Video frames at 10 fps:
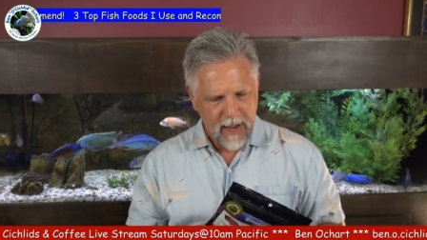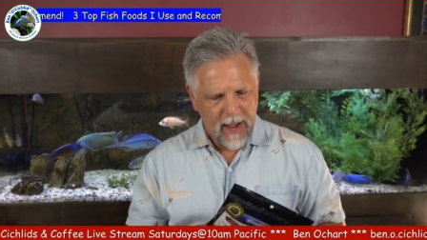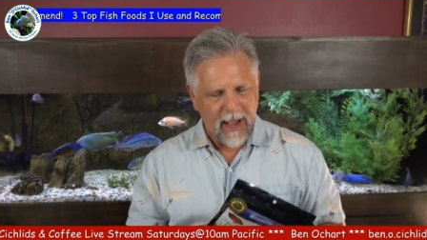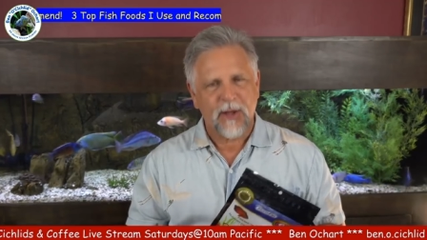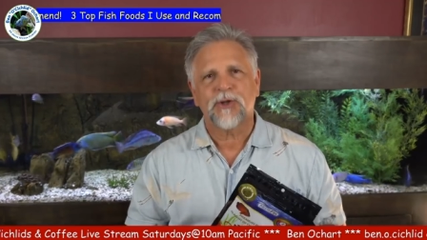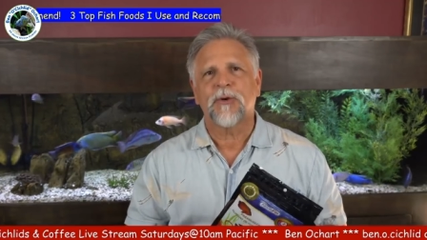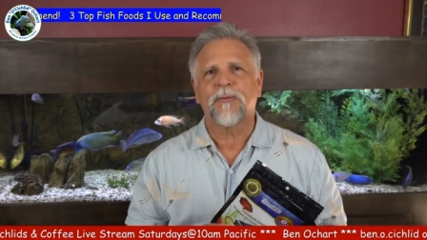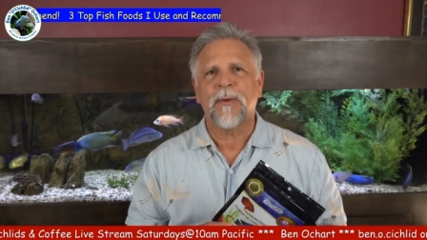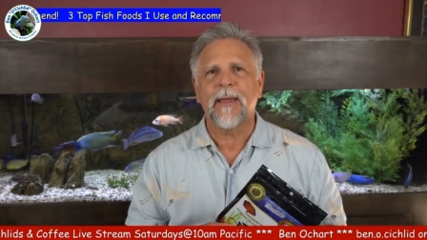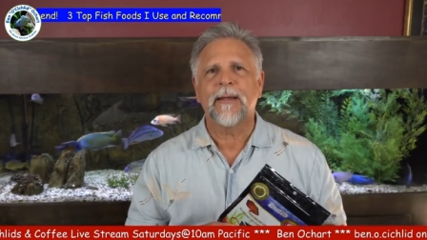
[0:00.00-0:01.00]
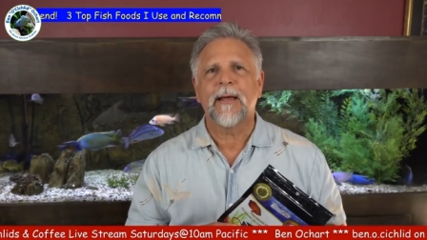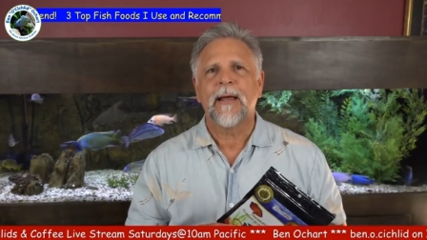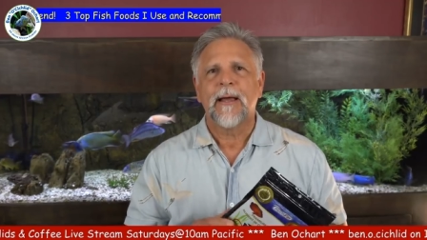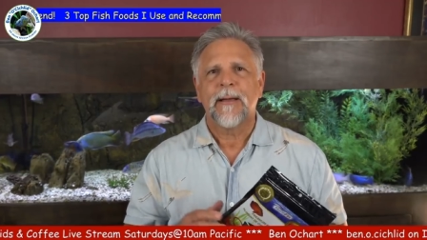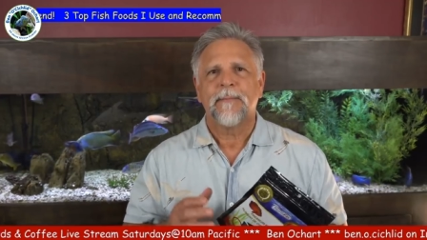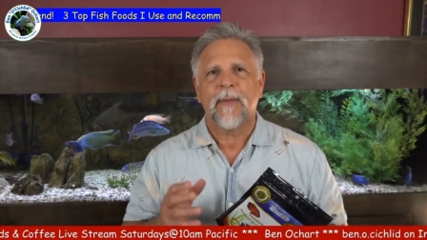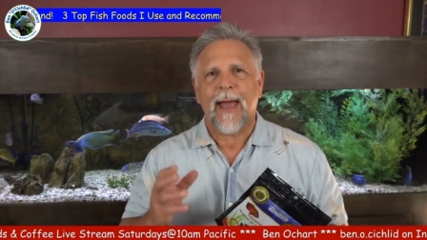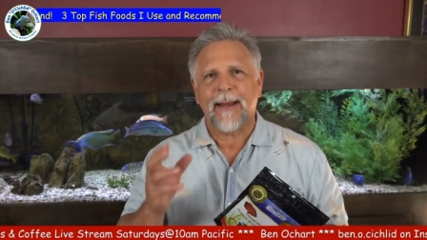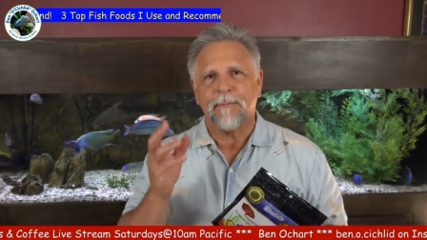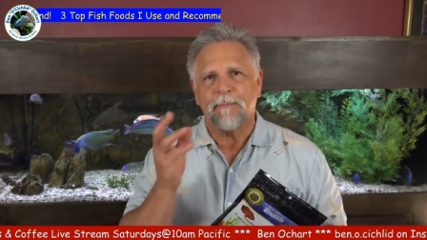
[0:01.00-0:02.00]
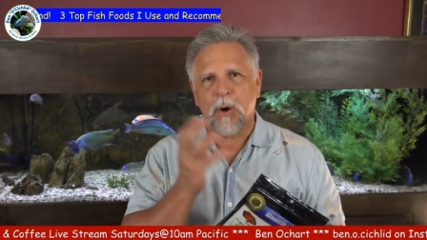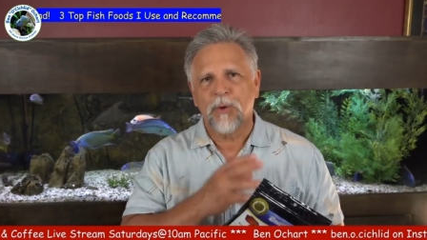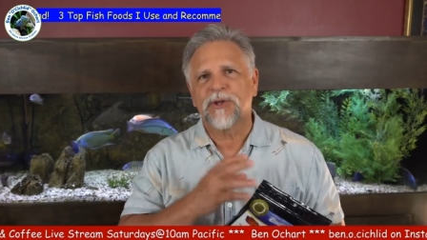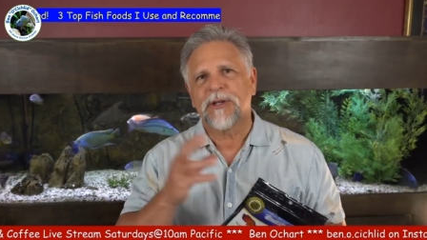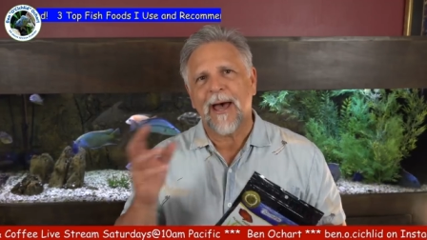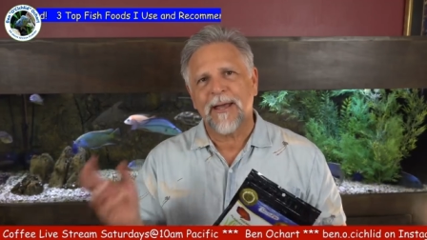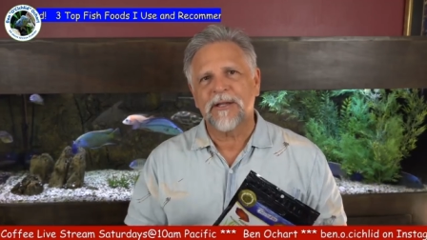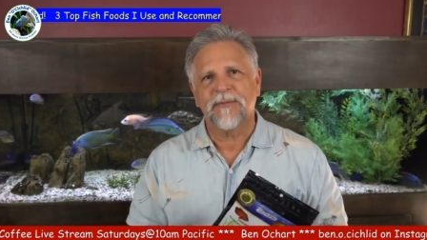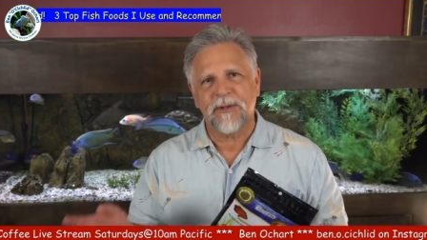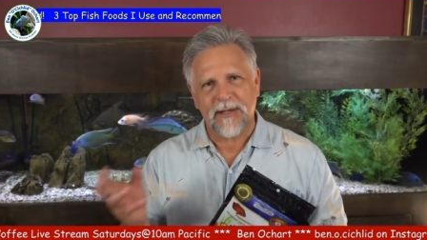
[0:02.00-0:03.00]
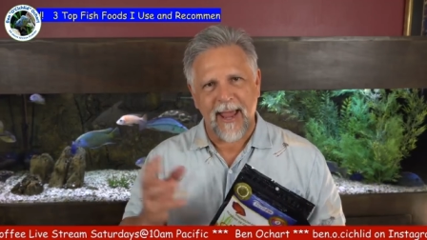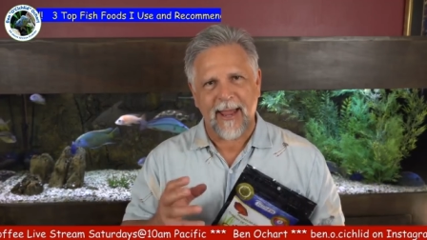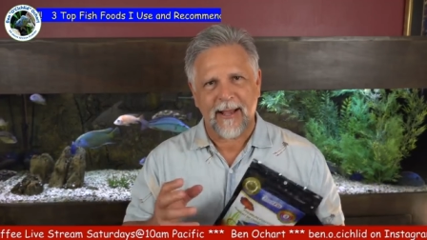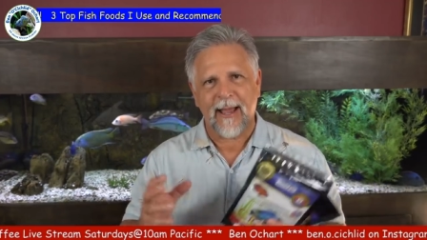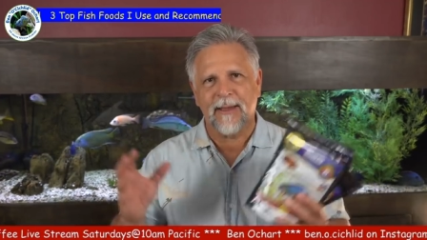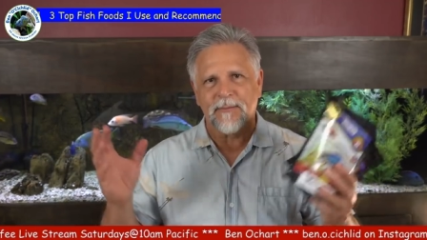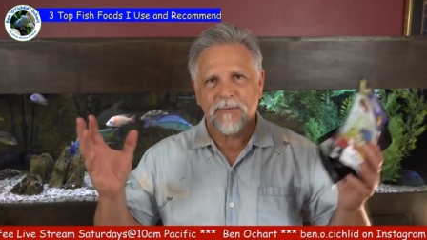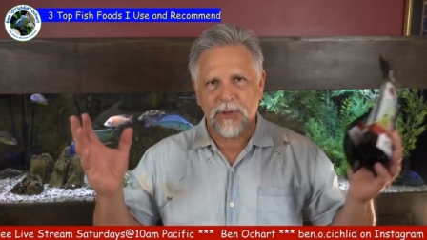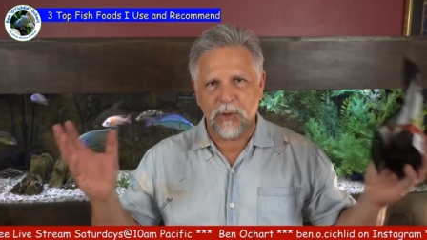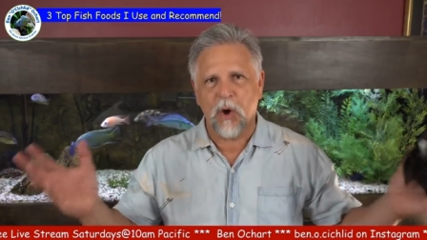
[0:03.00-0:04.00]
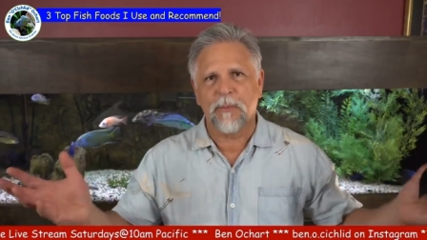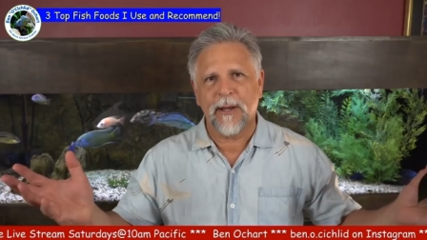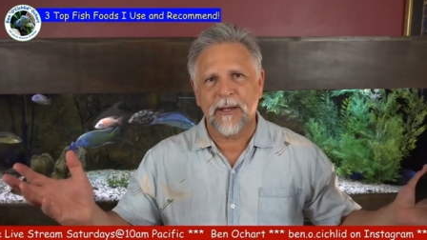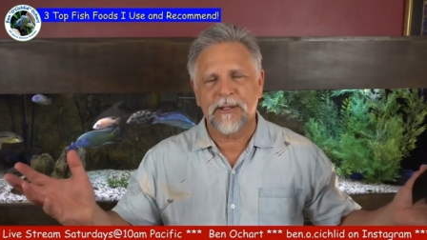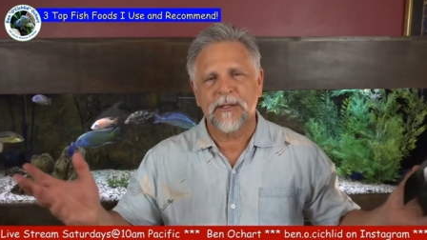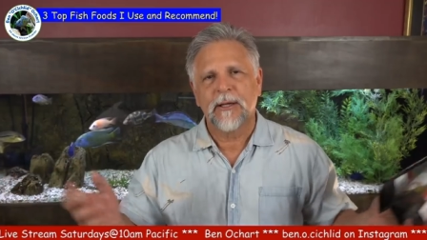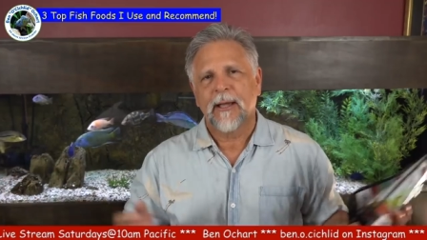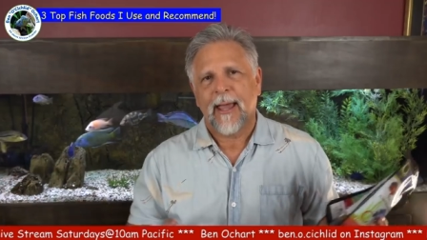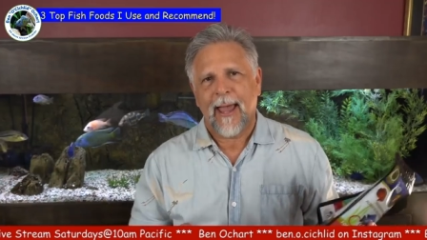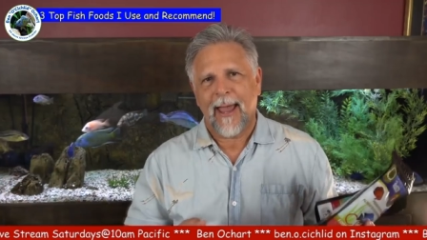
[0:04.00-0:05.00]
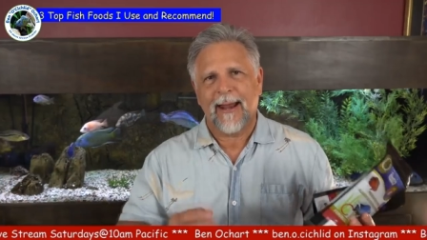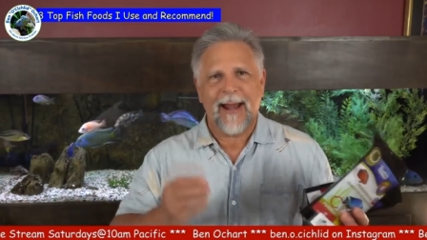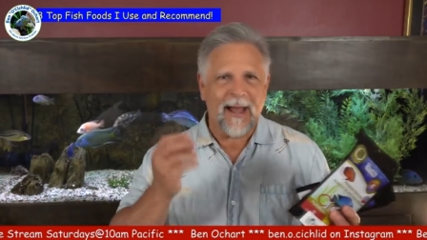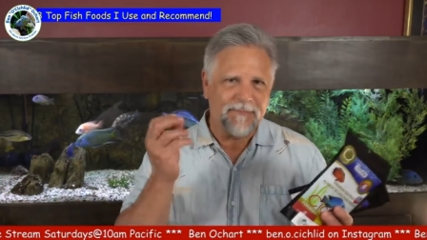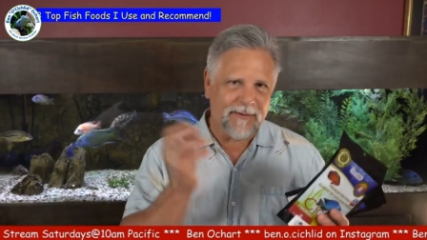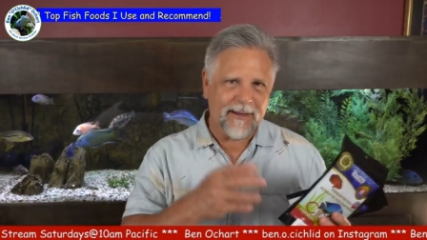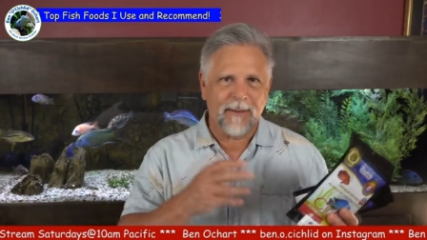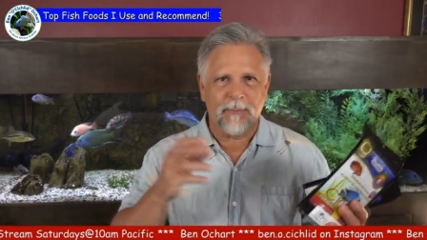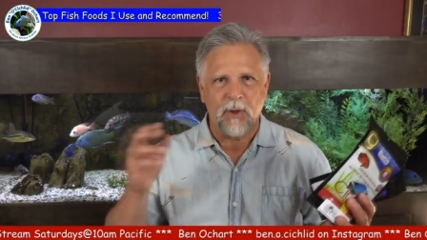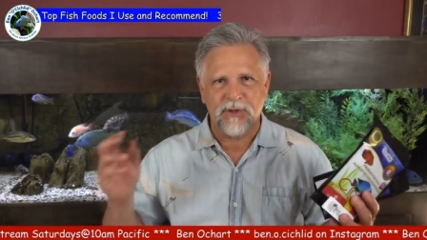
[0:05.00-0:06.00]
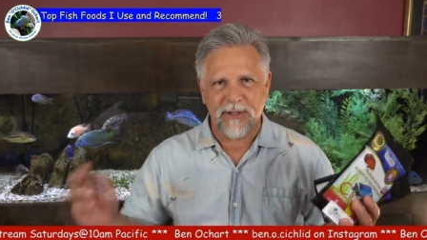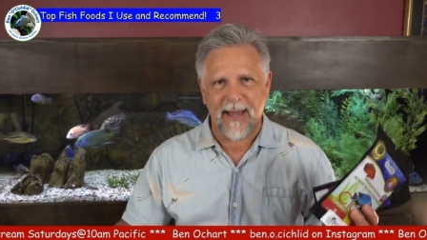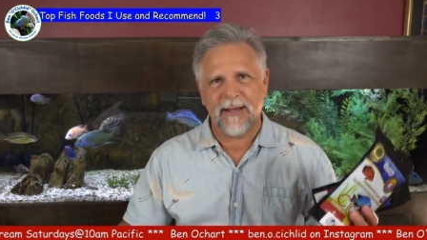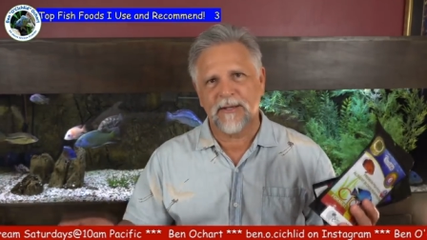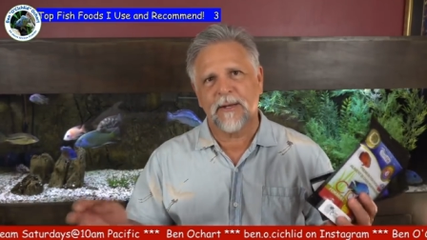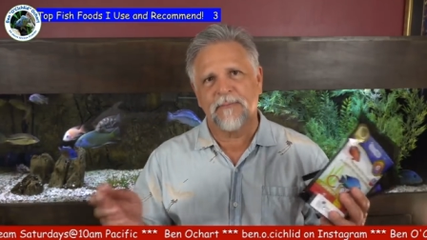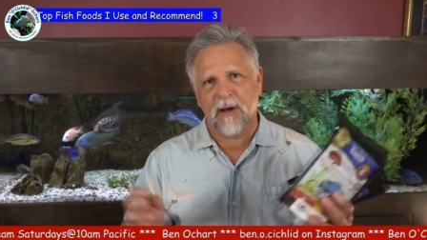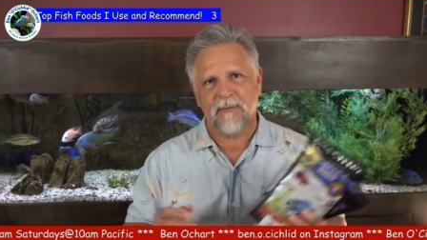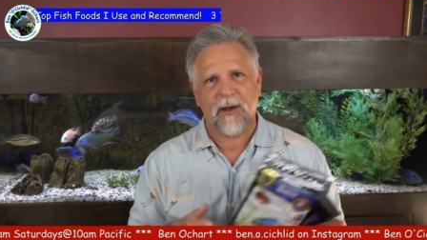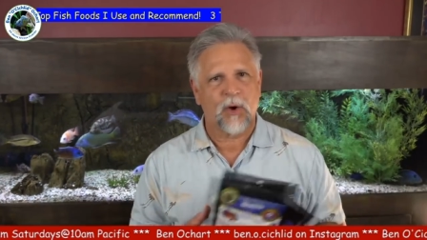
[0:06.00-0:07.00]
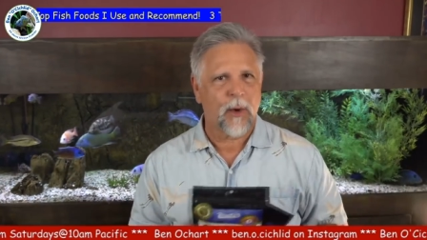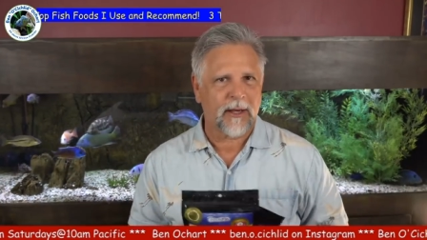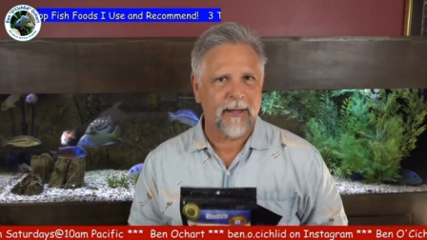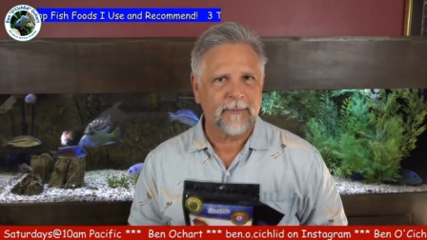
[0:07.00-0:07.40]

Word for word: I also feed at both sides of the tank. I have two openings, and I feed at both sides very very quickly.